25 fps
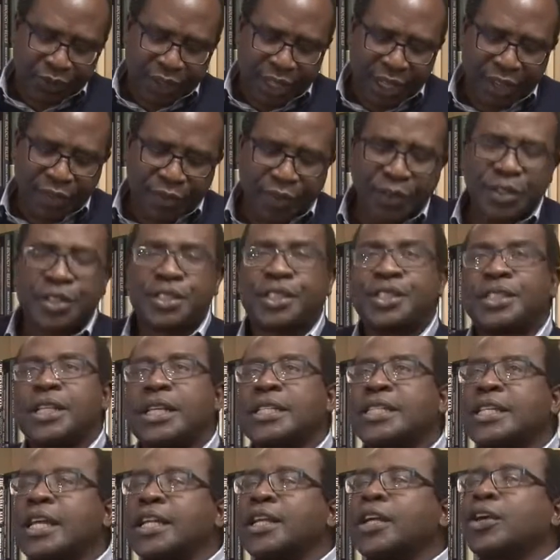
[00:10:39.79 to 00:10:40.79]
if, for instance, I
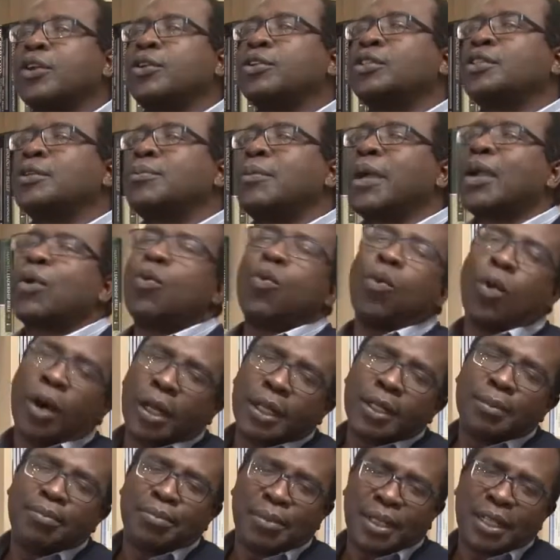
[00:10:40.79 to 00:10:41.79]
set a goal to make
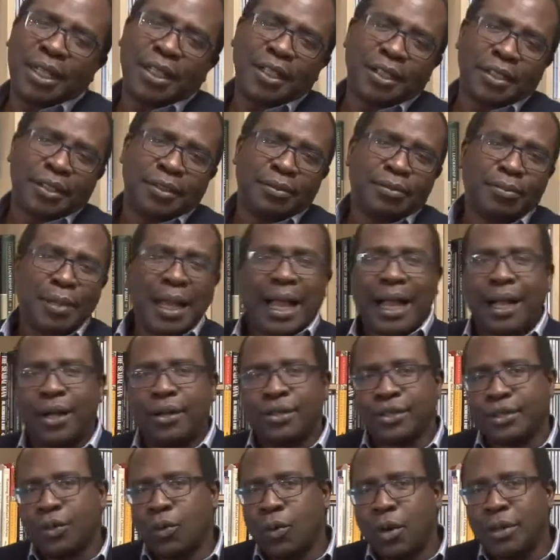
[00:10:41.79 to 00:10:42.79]
£1 million or
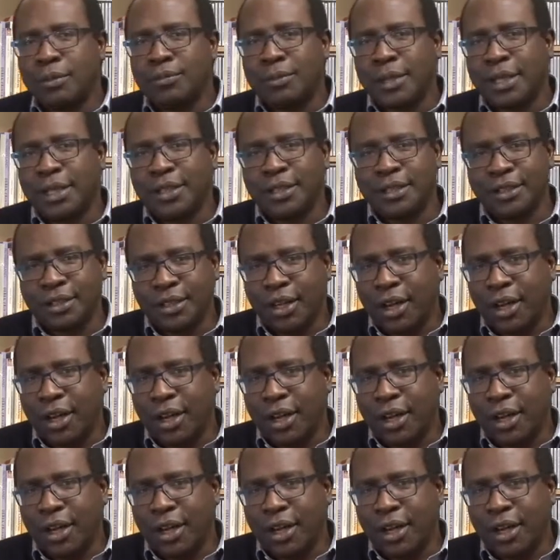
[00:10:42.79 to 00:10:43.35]
$1 million,